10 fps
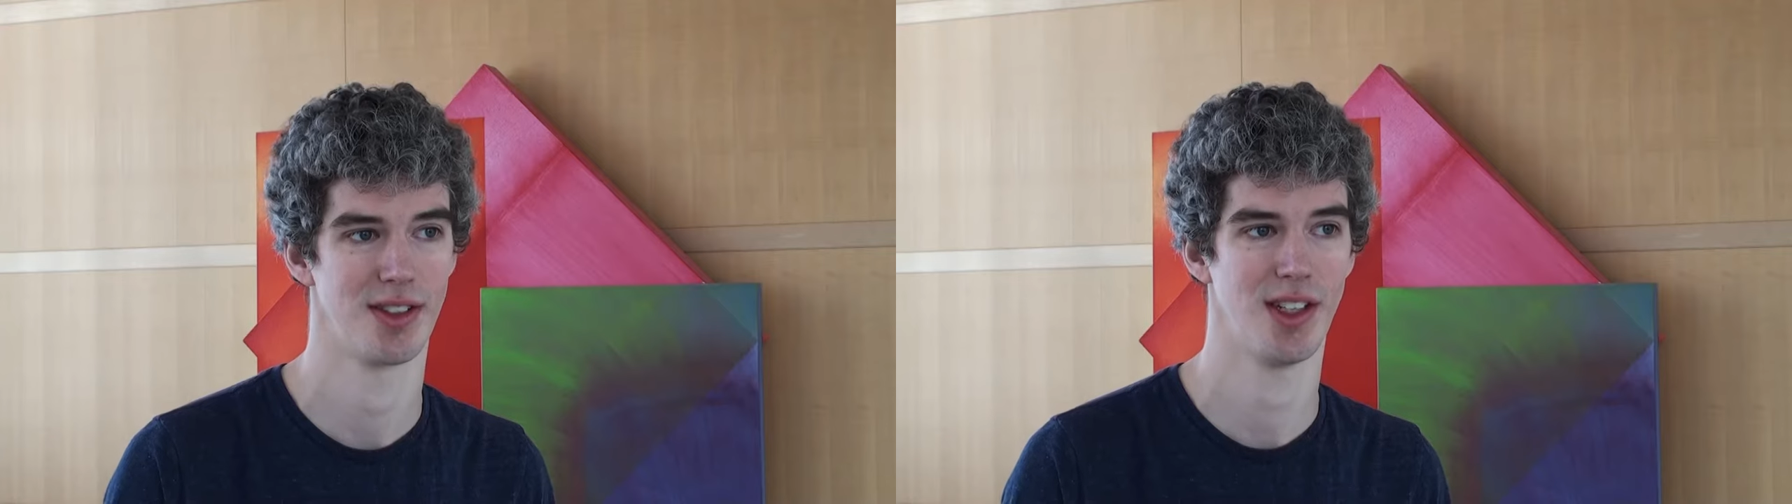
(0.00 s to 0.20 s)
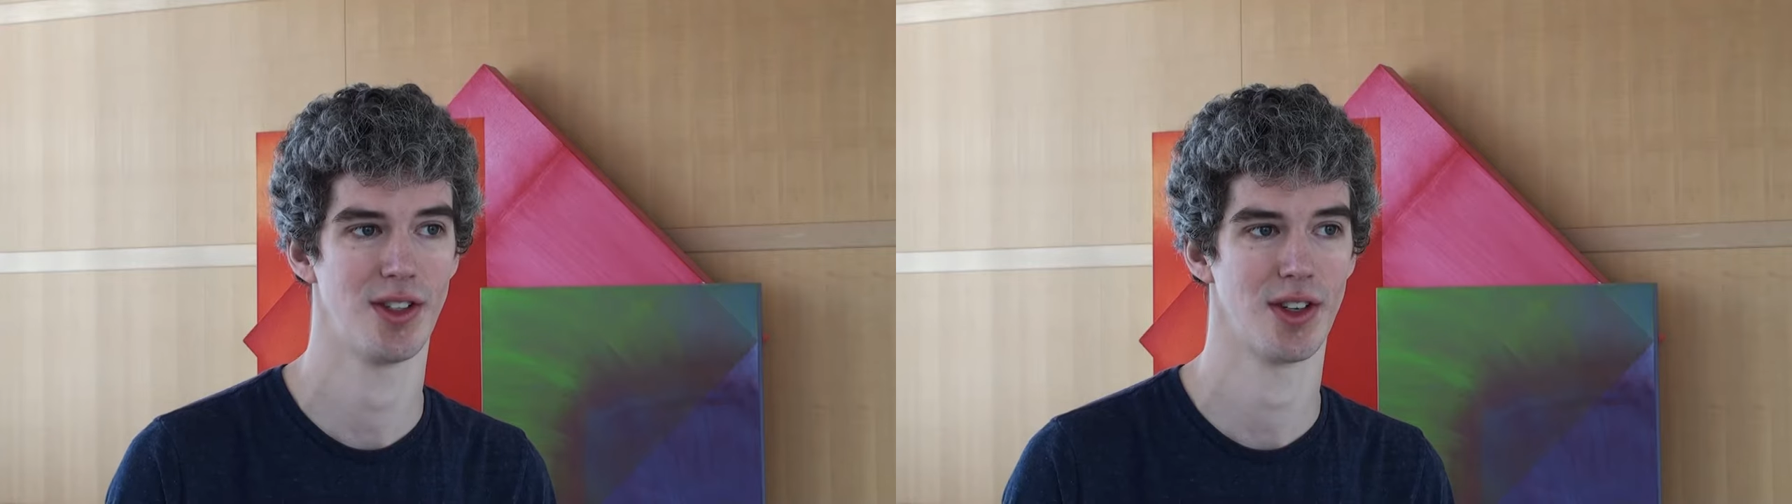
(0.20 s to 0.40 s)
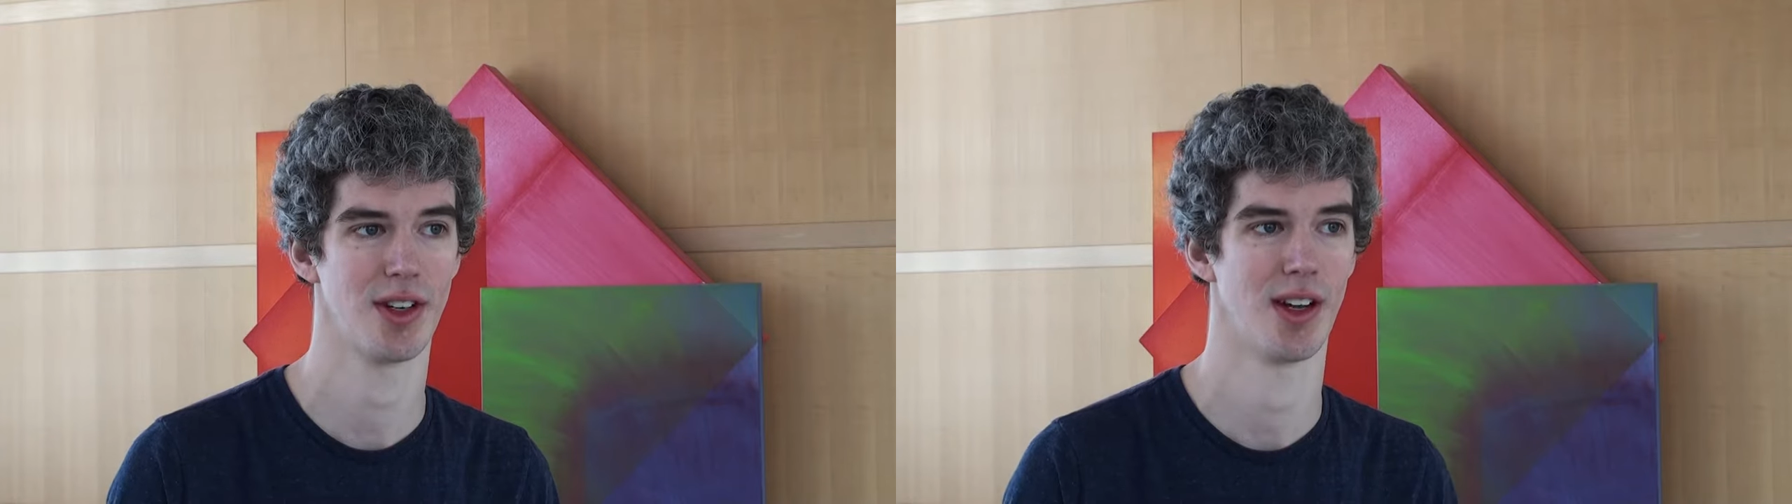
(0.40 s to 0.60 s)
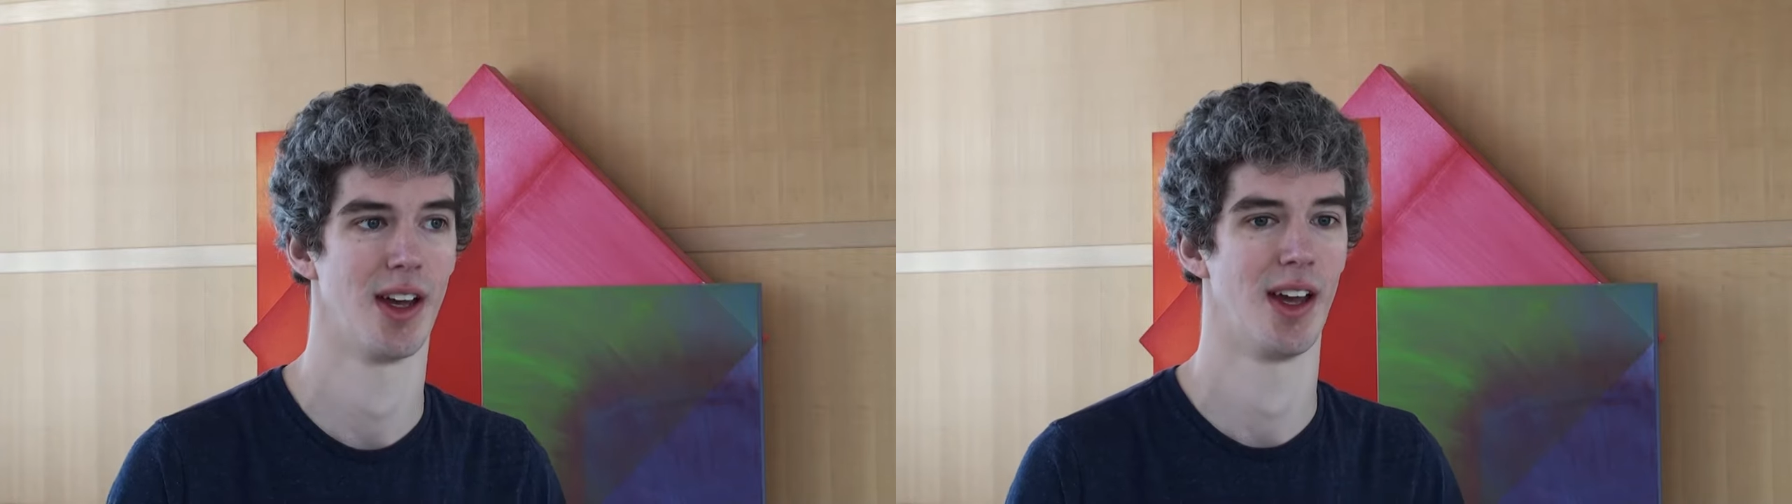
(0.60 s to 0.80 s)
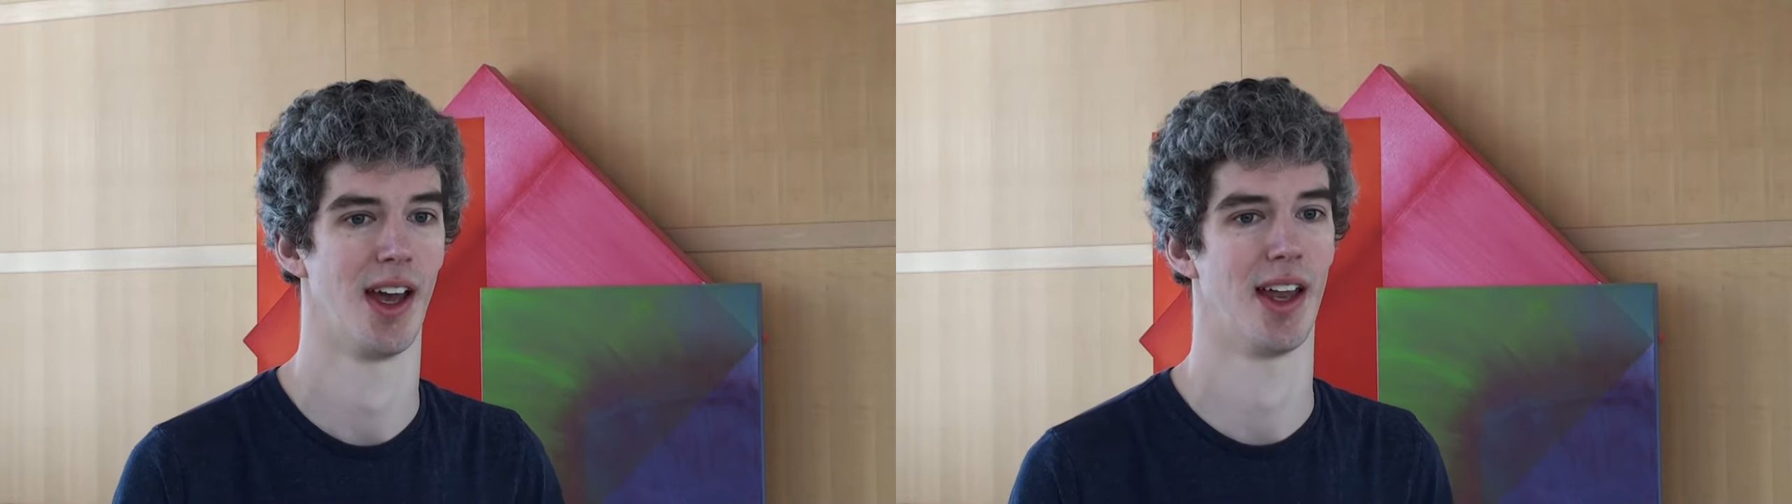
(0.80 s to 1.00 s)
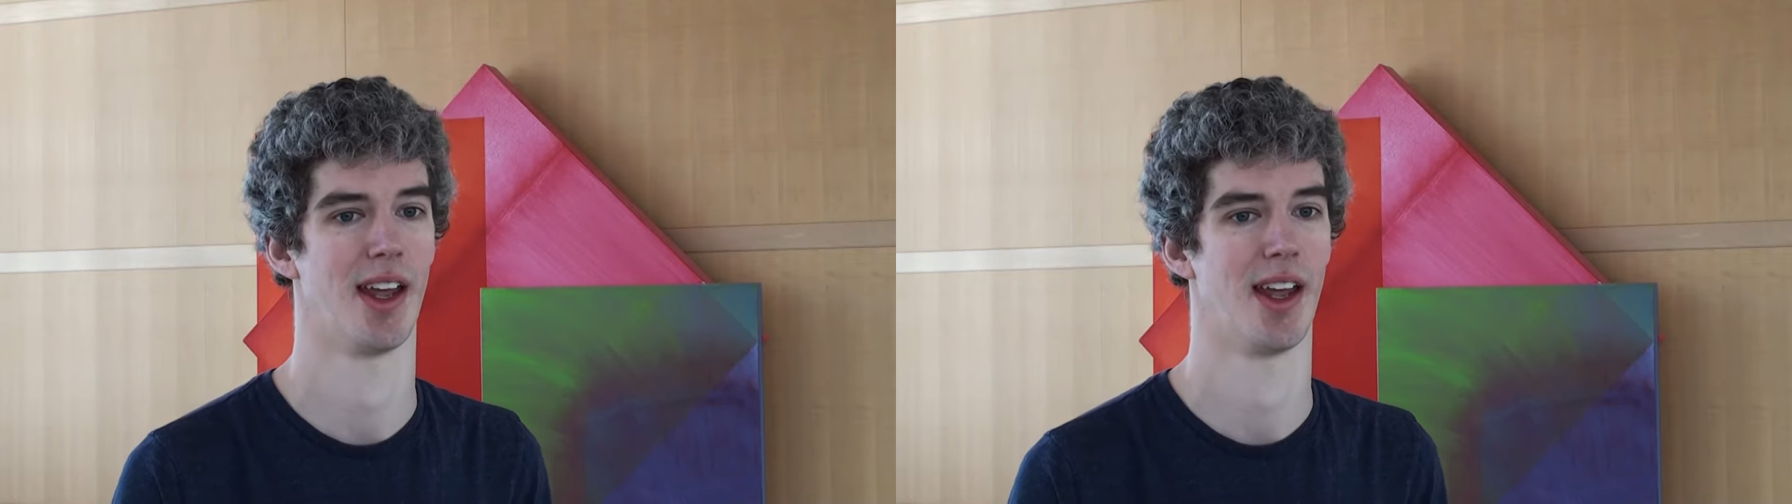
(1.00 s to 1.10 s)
as a teacher and